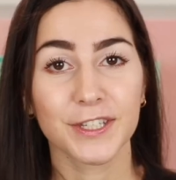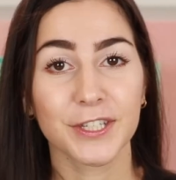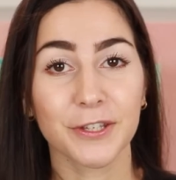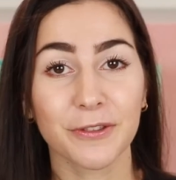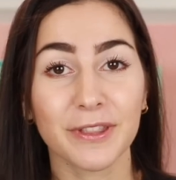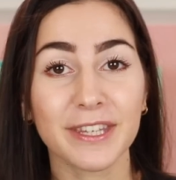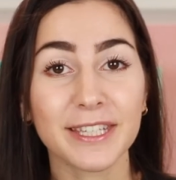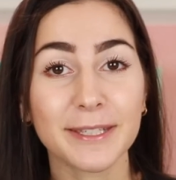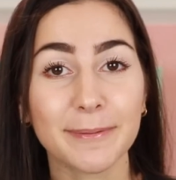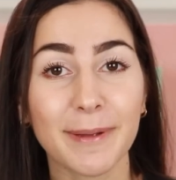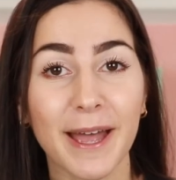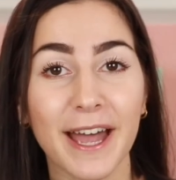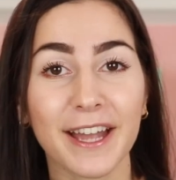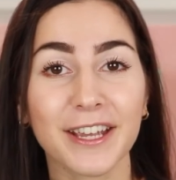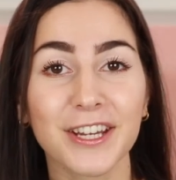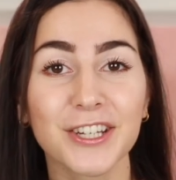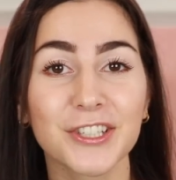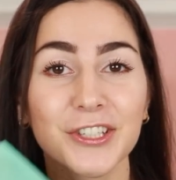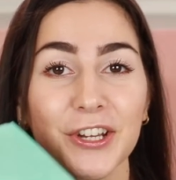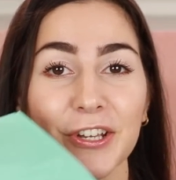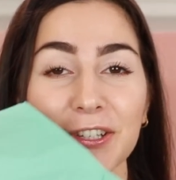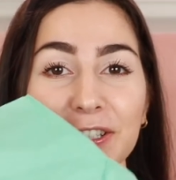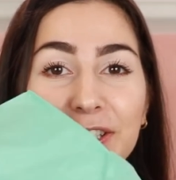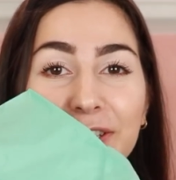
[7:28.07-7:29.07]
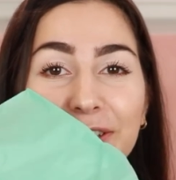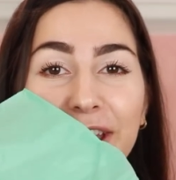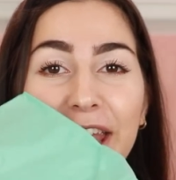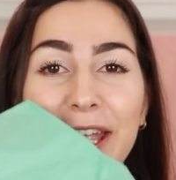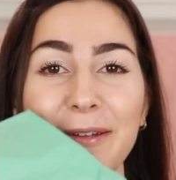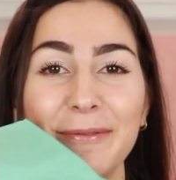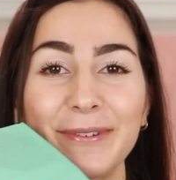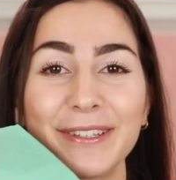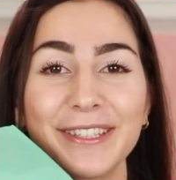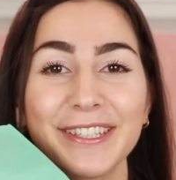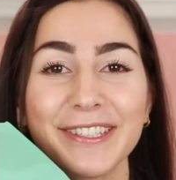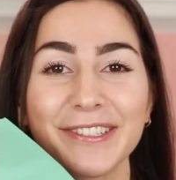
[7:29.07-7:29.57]
So this package also
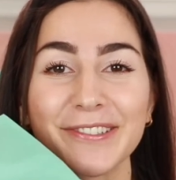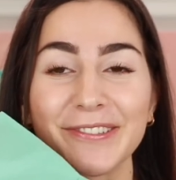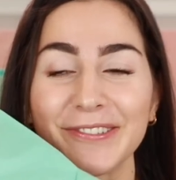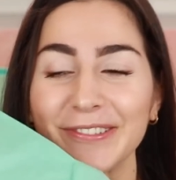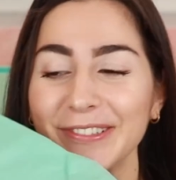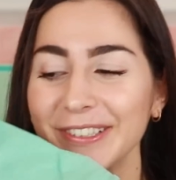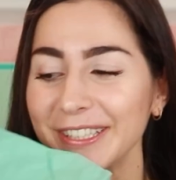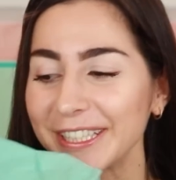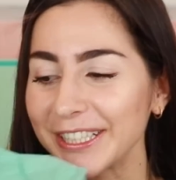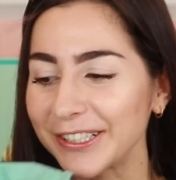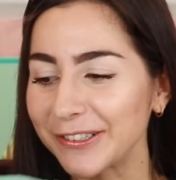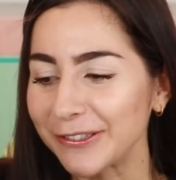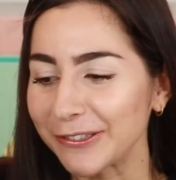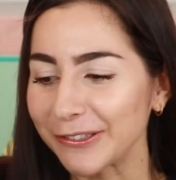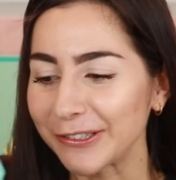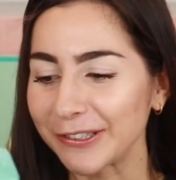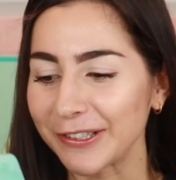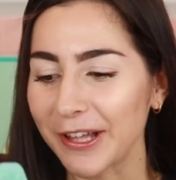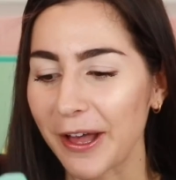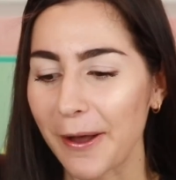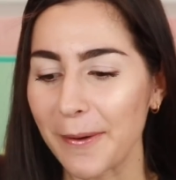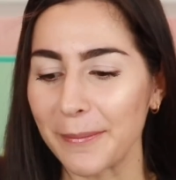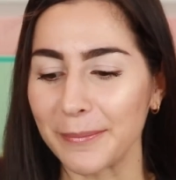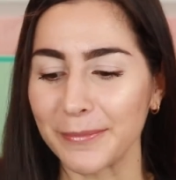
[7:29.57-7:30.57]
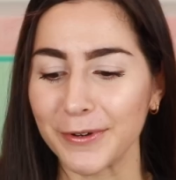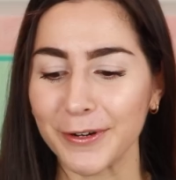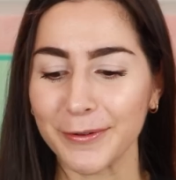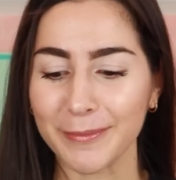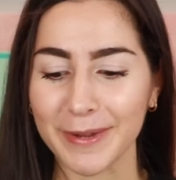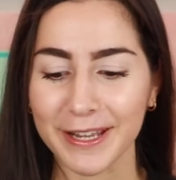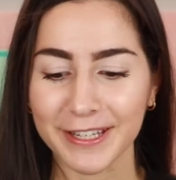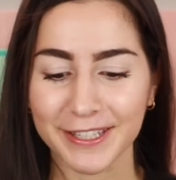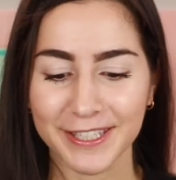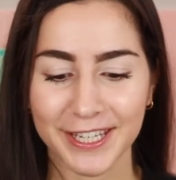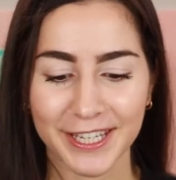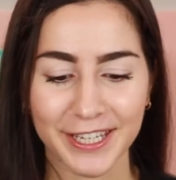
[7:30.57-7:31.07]
came with this really cool
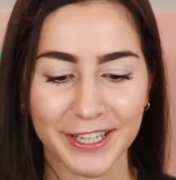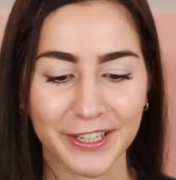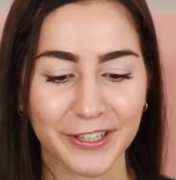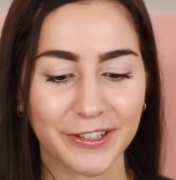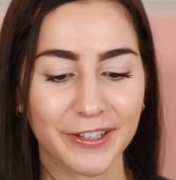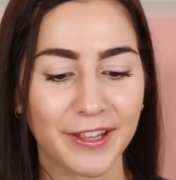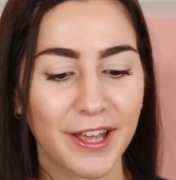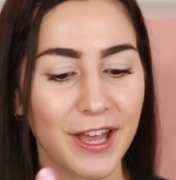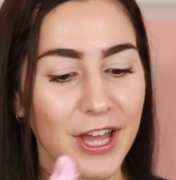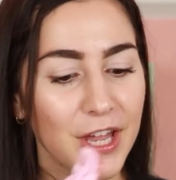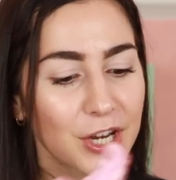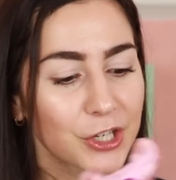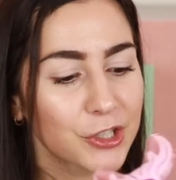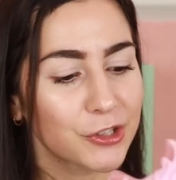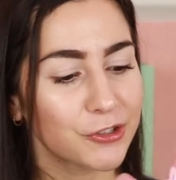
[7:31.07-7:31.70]
mermaid tail